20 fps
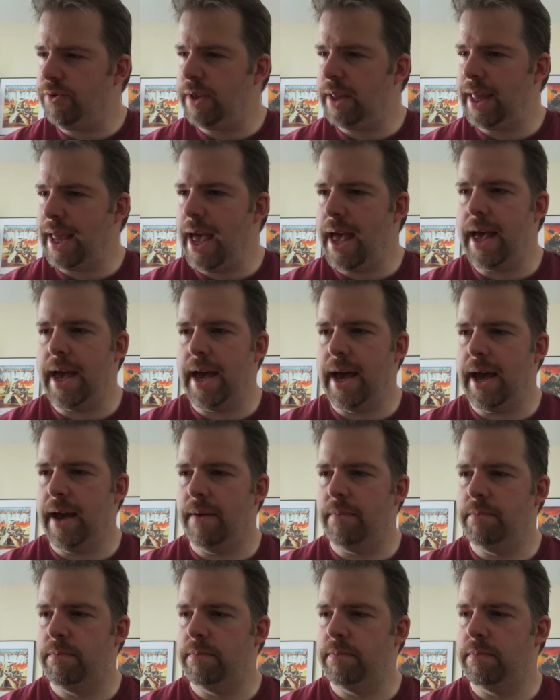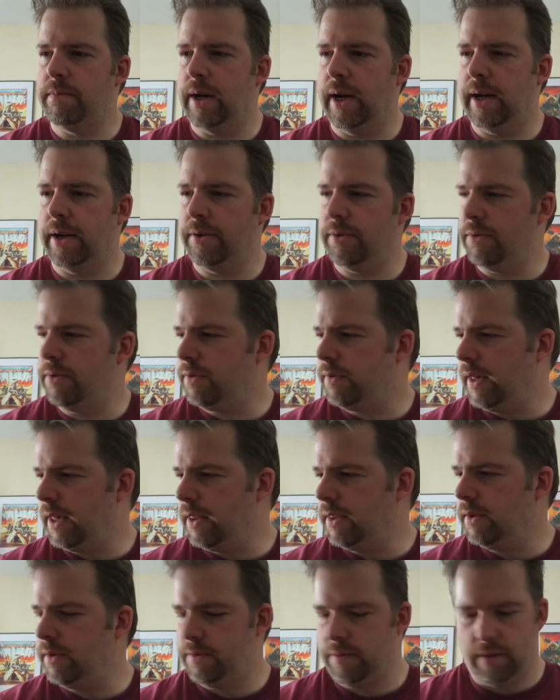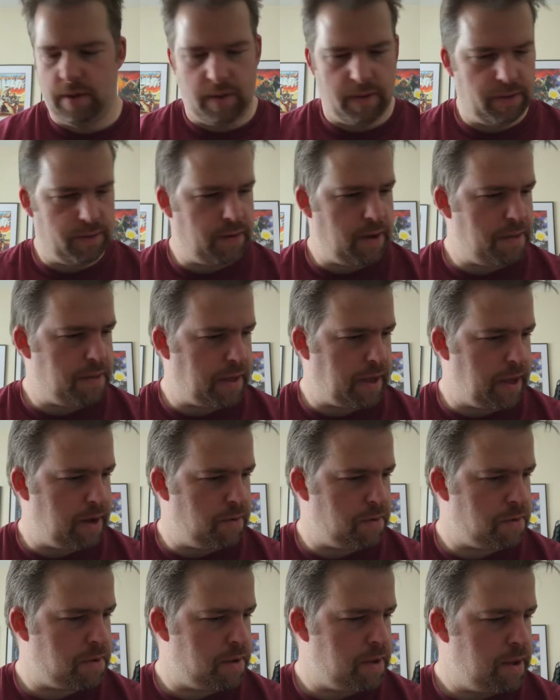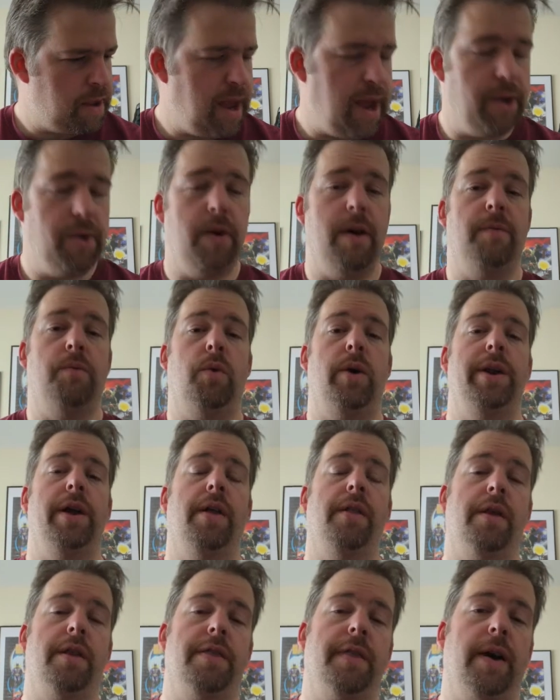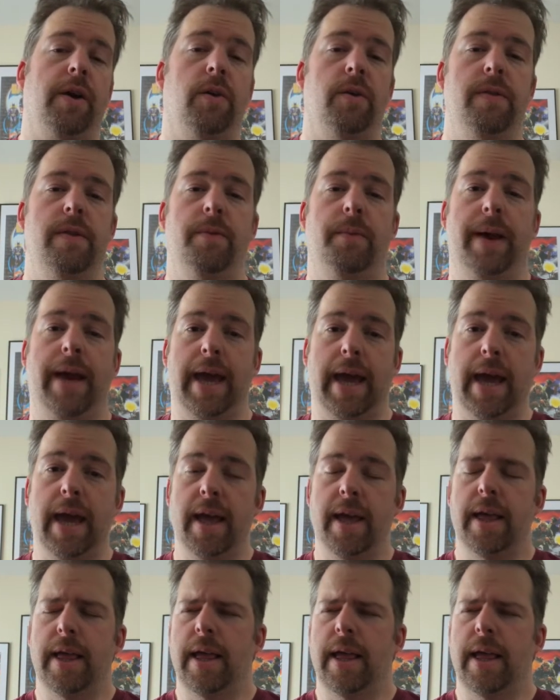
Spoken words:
really it. I don't think there's nothing else. I do have one other thing on the way,